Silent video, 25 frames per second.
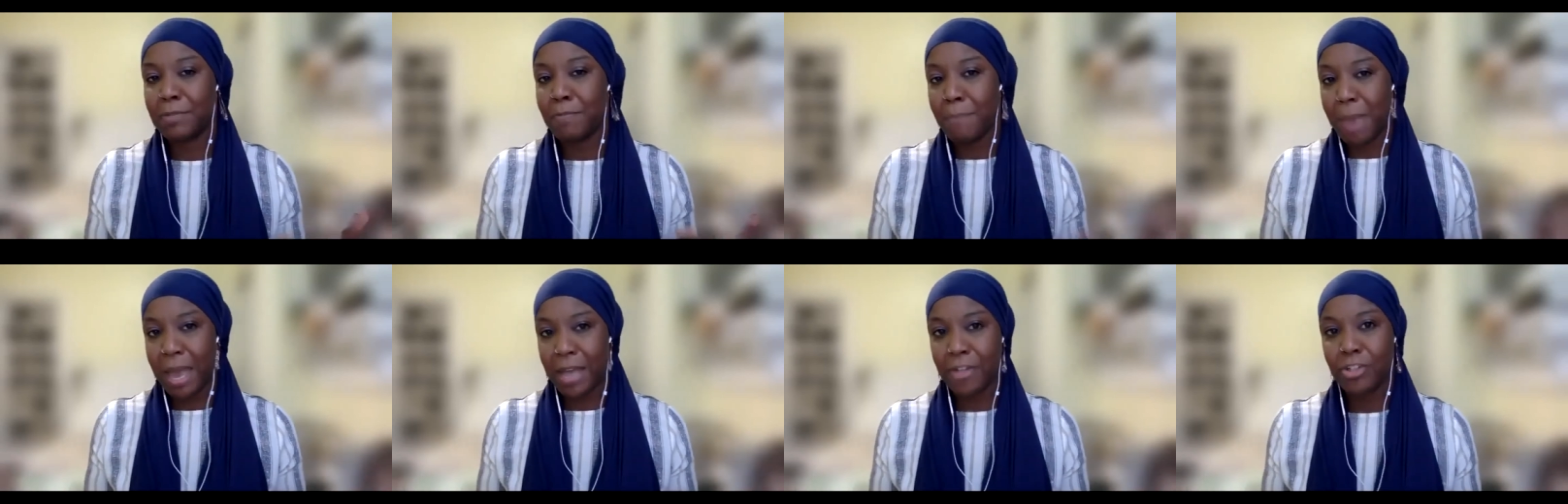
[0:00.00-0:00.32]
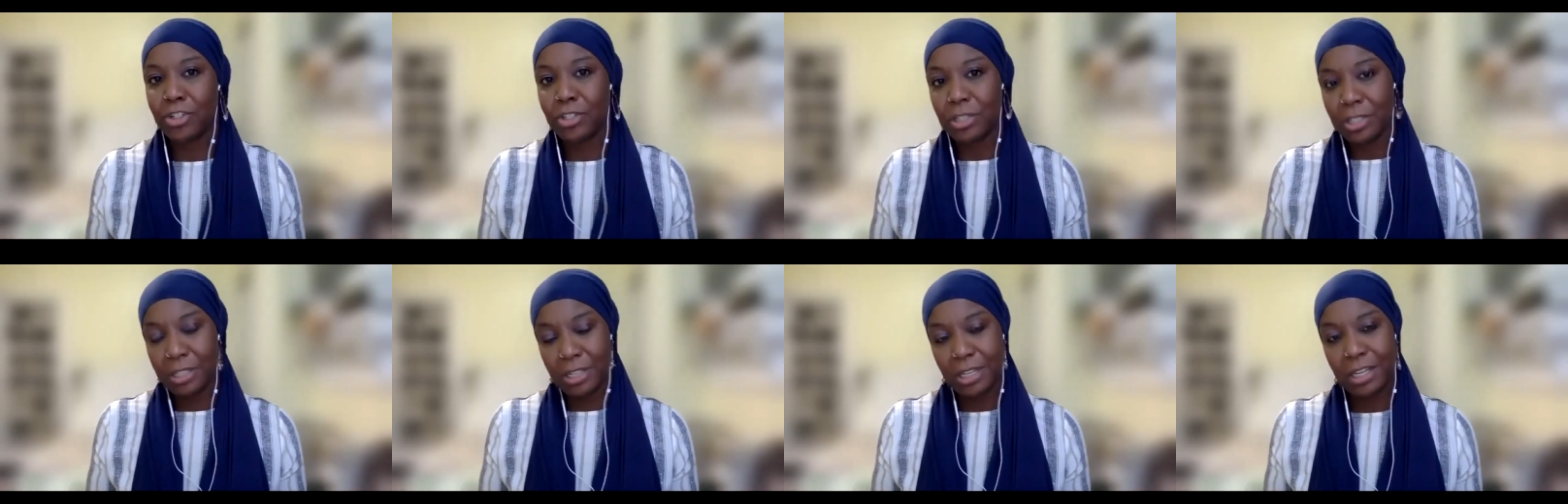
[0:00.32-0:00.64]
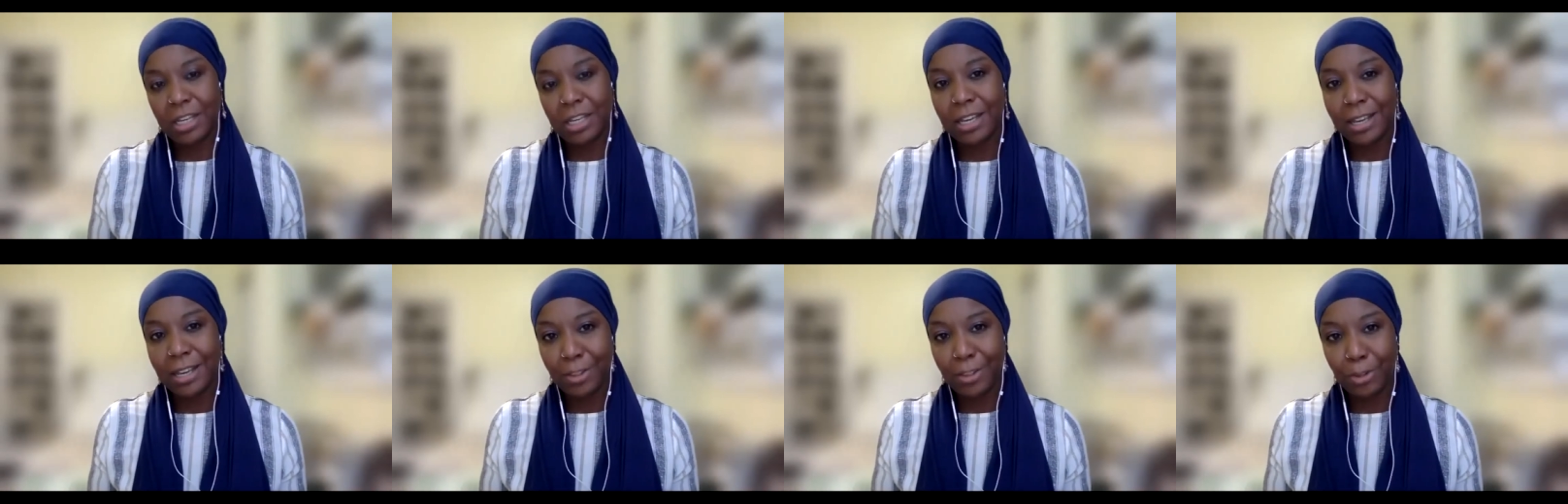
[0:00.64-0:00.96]

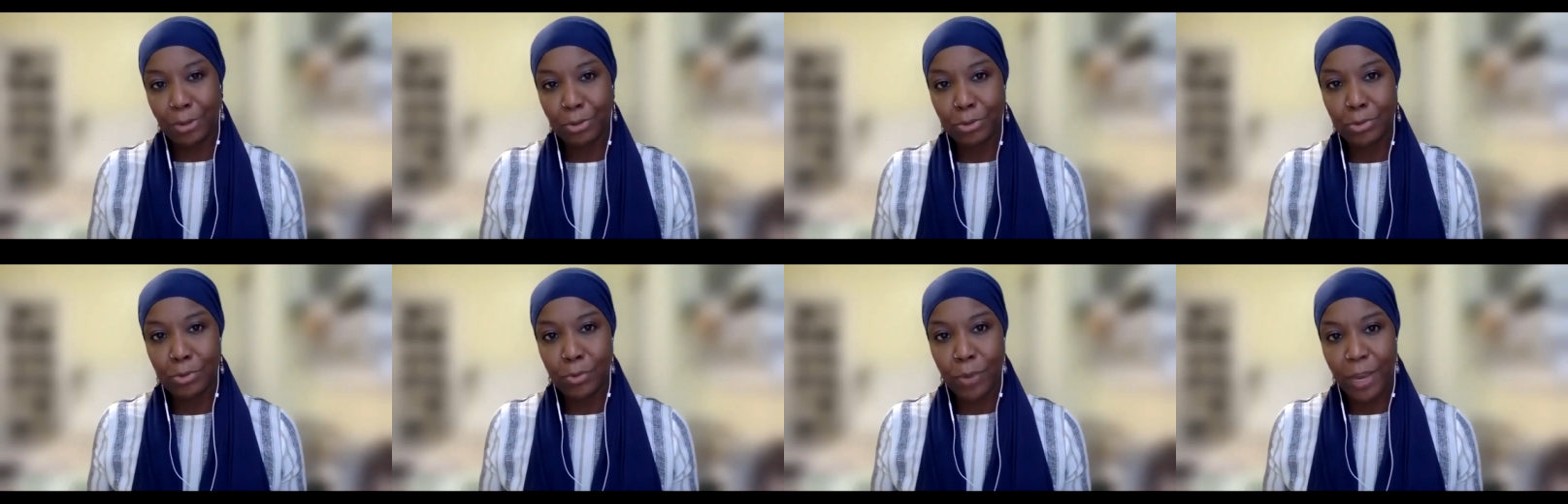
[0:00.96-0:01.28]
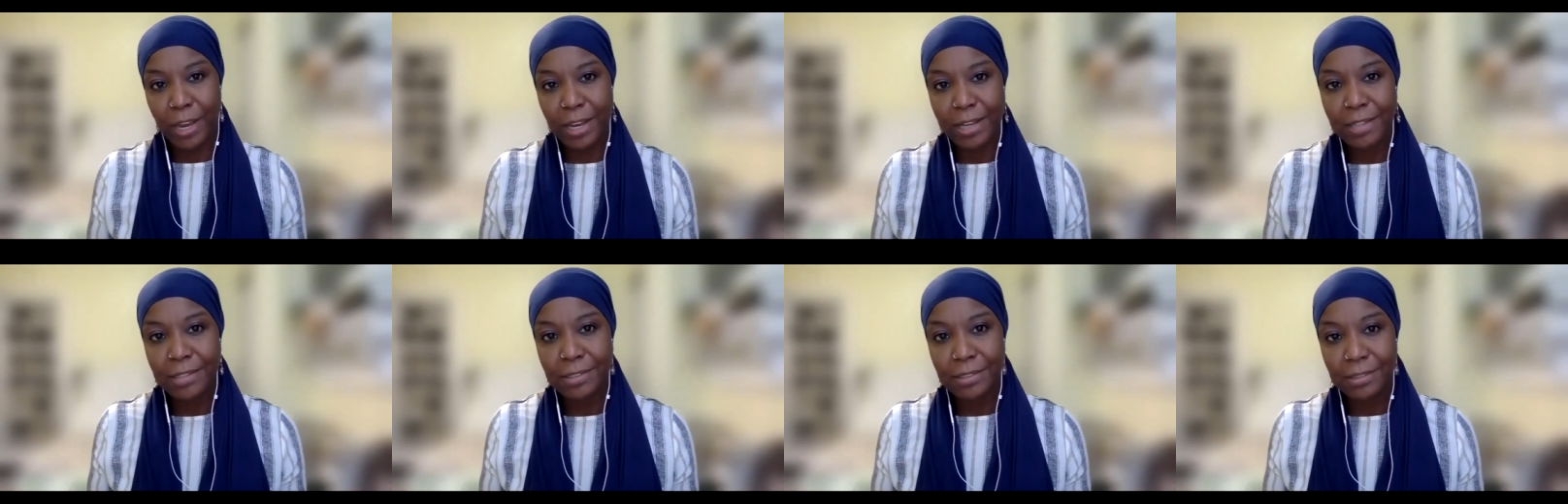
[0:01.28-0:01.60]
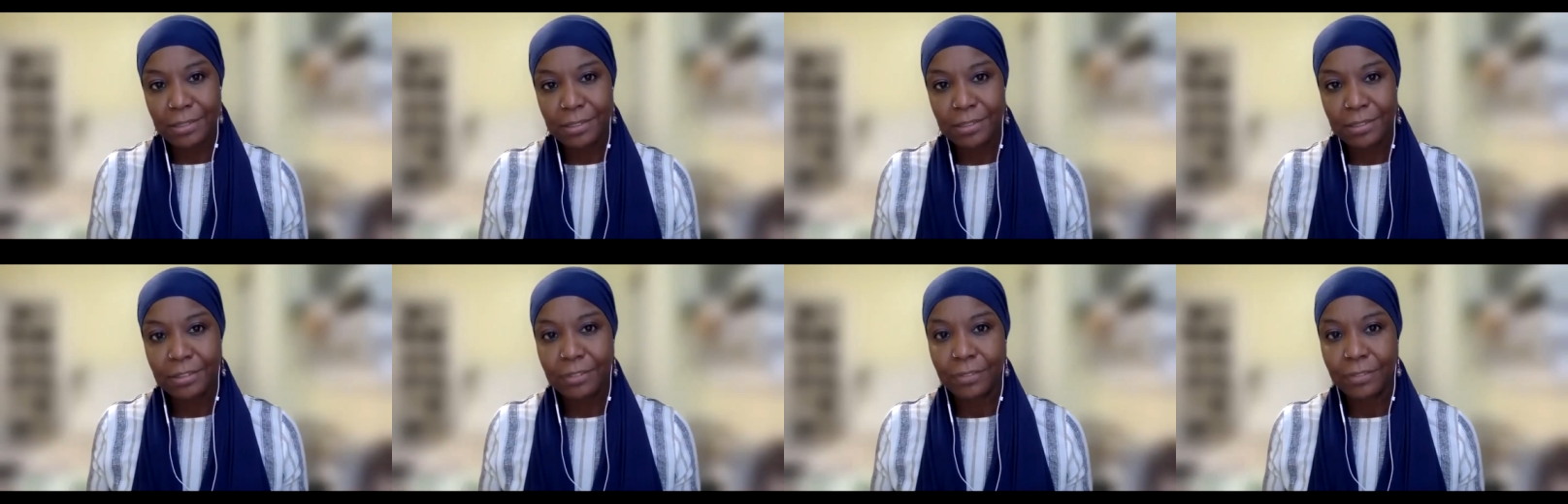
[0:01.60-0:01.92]
majesty in those
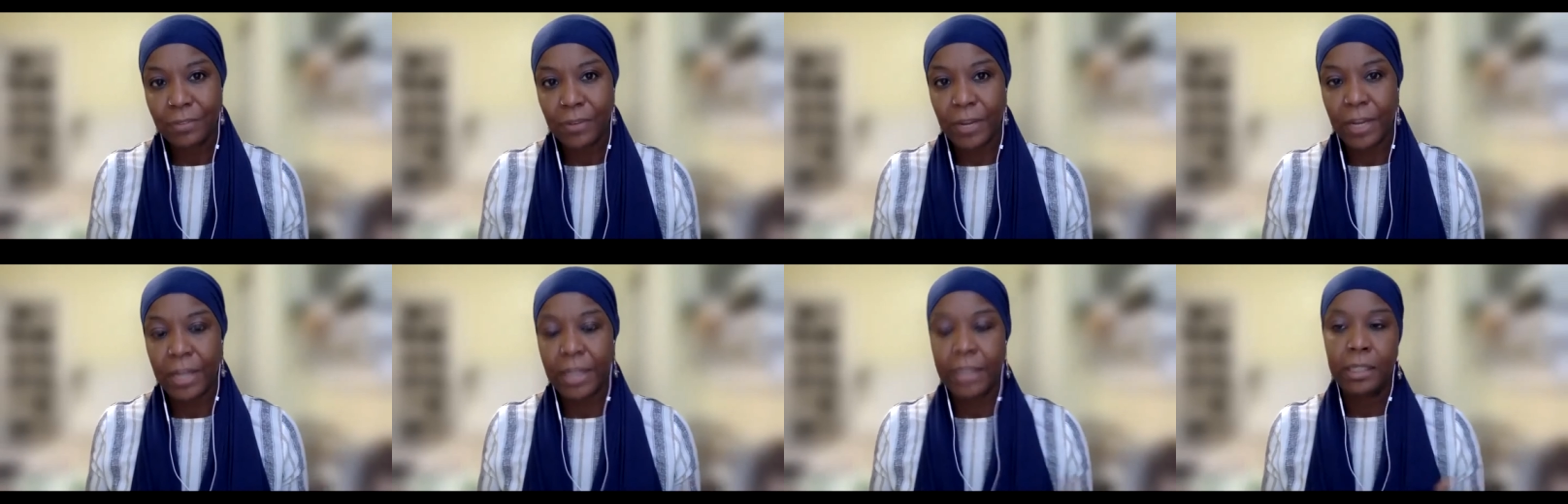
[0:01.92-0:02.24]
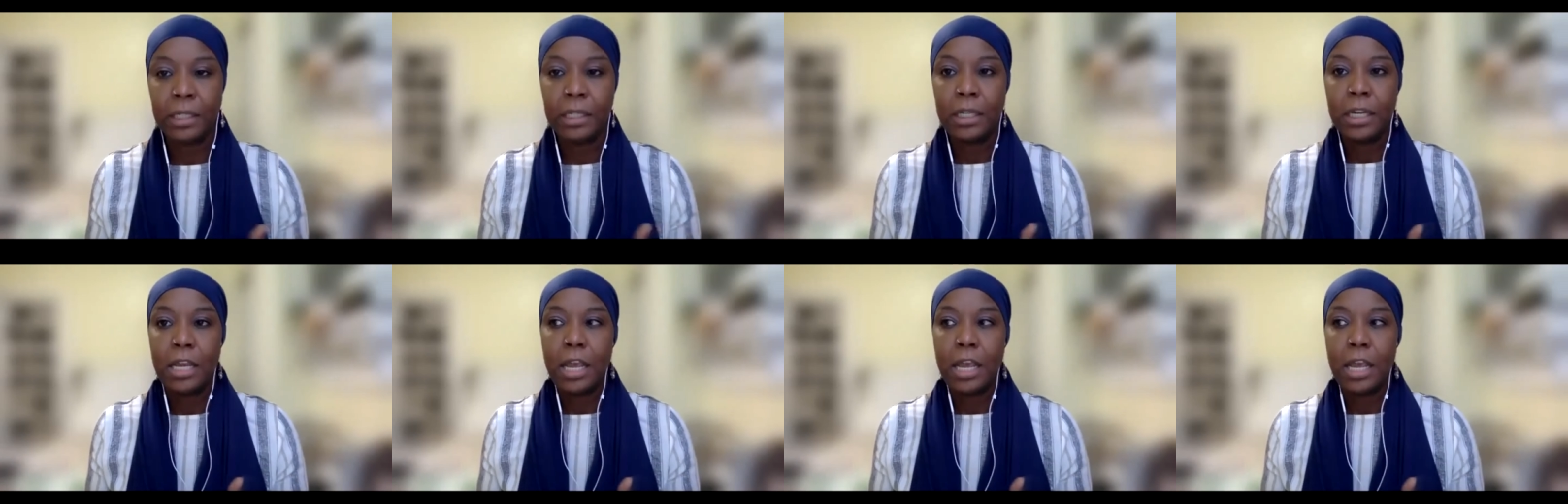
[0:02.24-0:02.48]
ways, right?